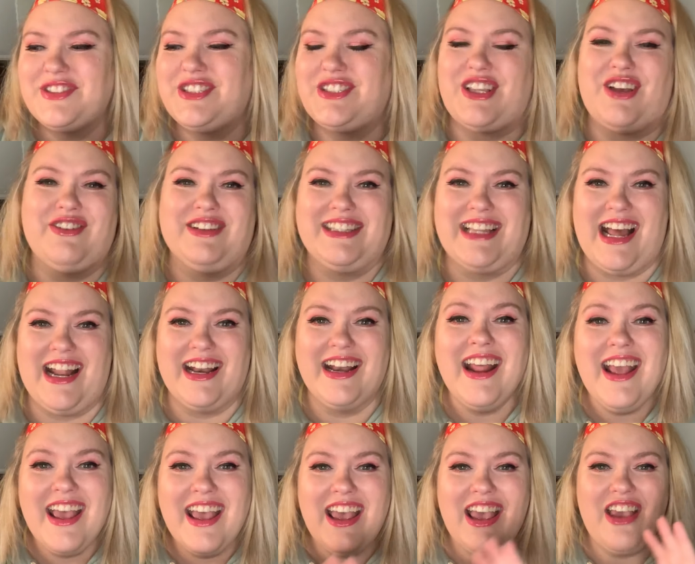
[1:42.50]
So excited.
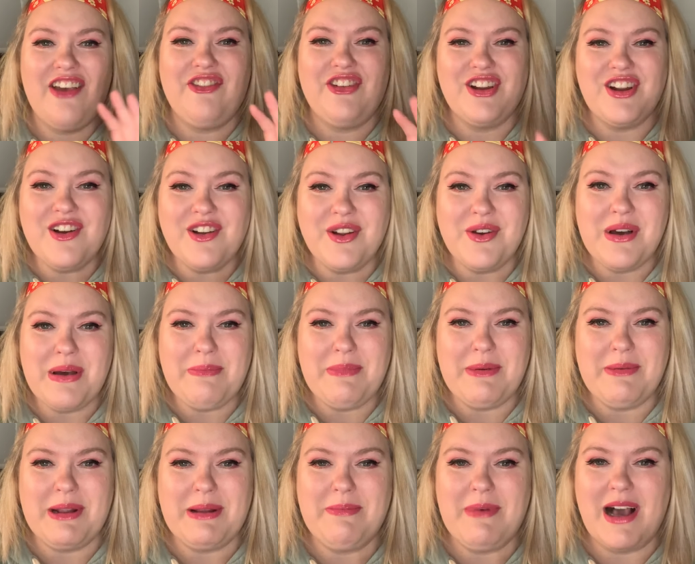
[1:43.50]
If you don't know what
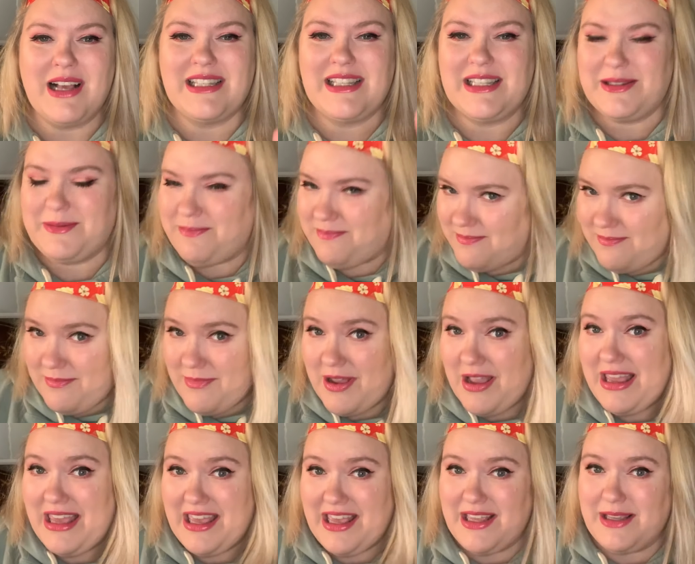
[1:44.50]
Bibbidi Boxes
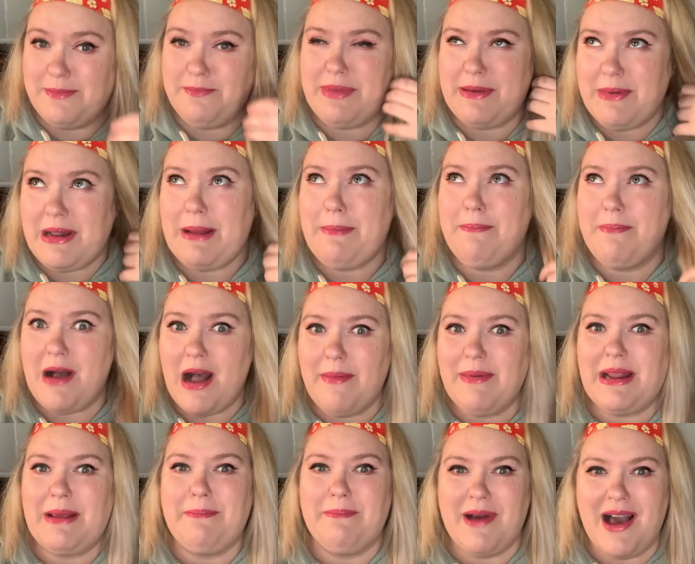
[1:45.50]
is, Bibbidi
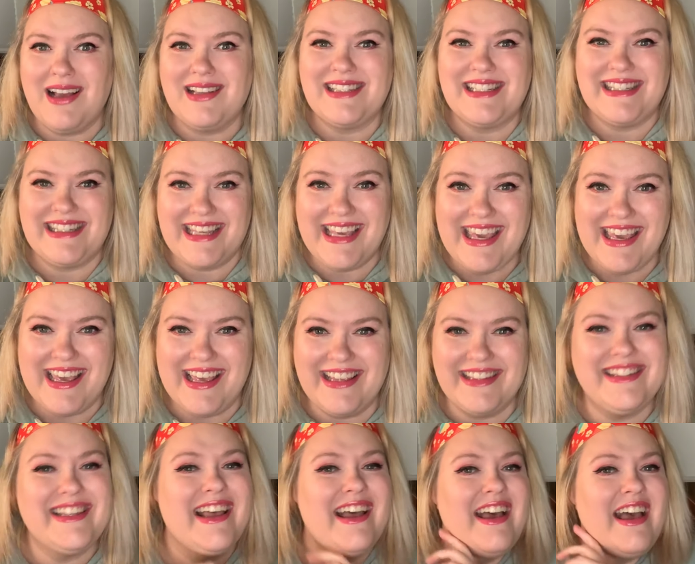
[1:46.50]
Bobbidi Boxes
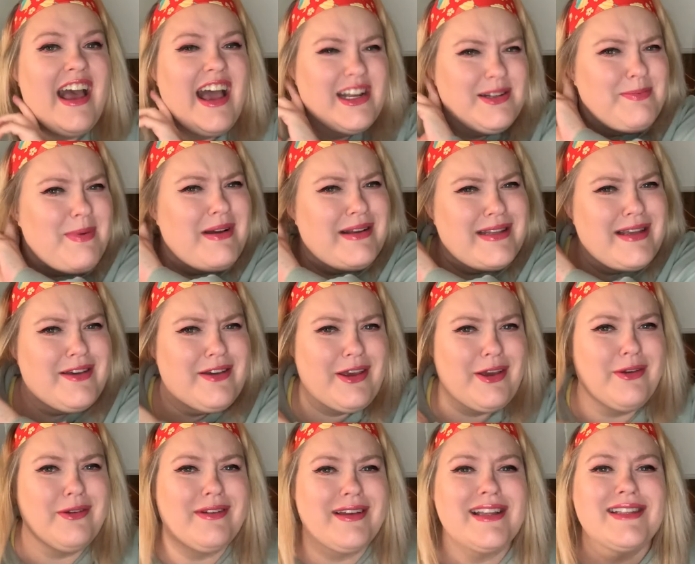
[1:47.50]
is, I should probably tell
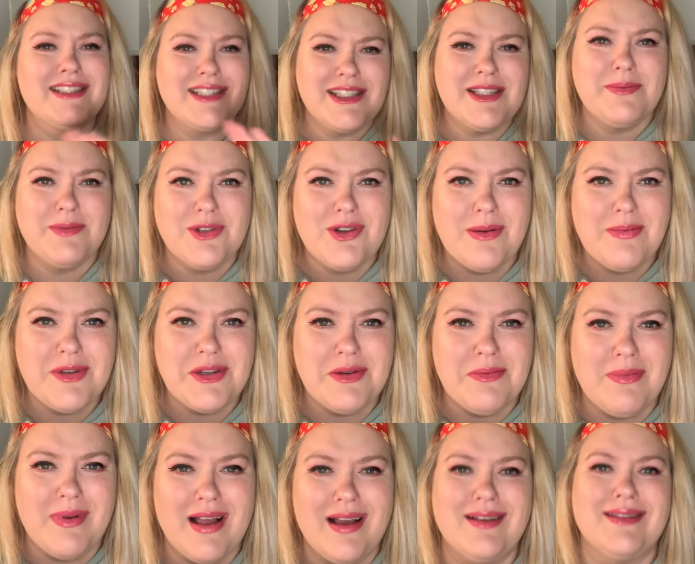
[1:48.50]
you. It's a subscription
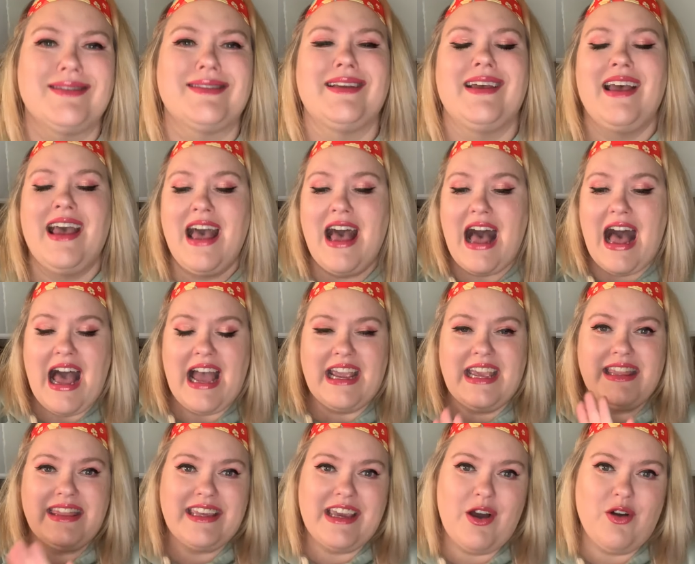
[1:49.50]
box. I
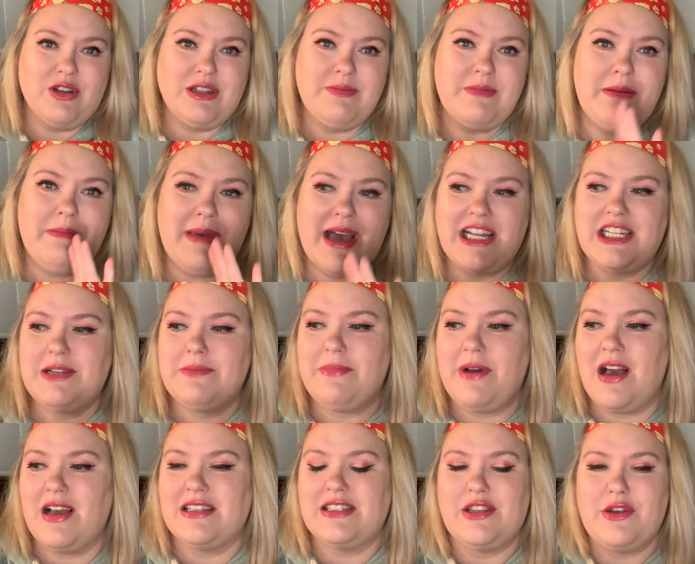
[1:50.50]
get the Ultimate Magic
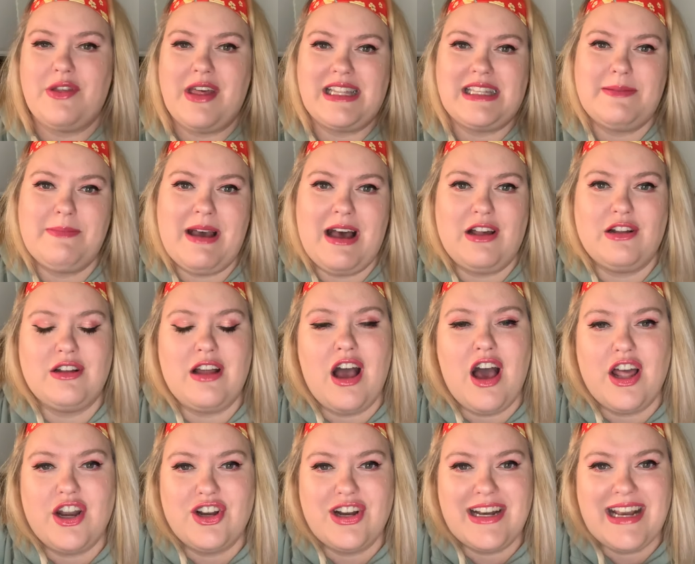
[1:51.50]
Box, so that's about
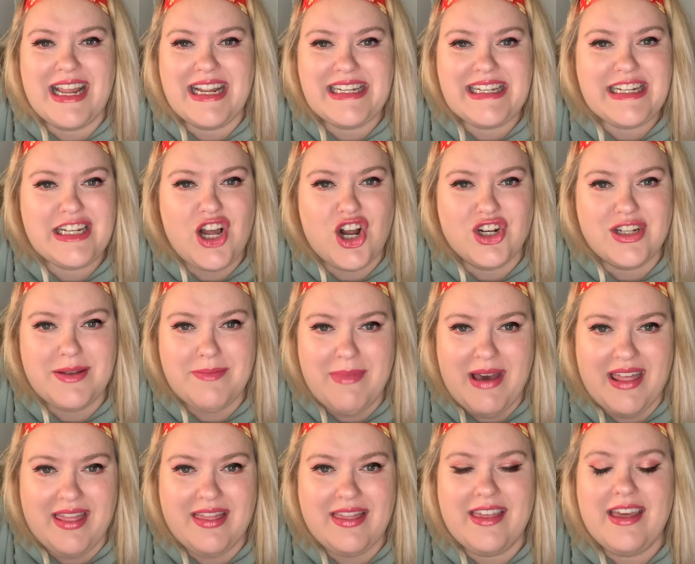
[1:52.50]
$119 a
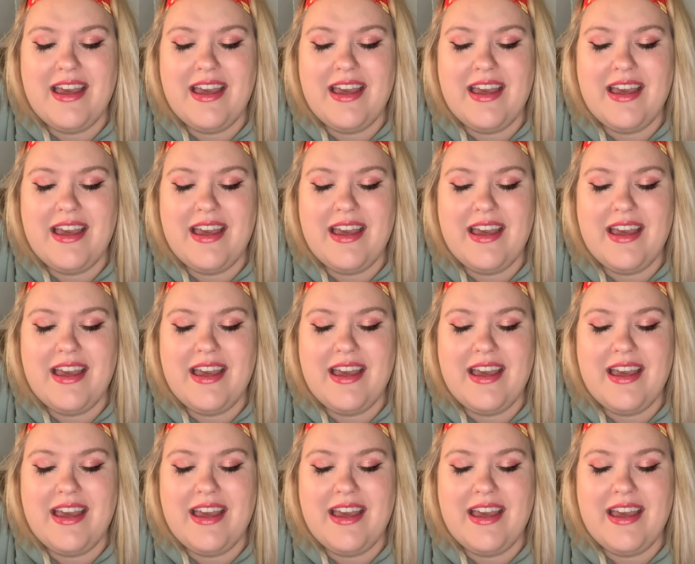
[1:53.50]
month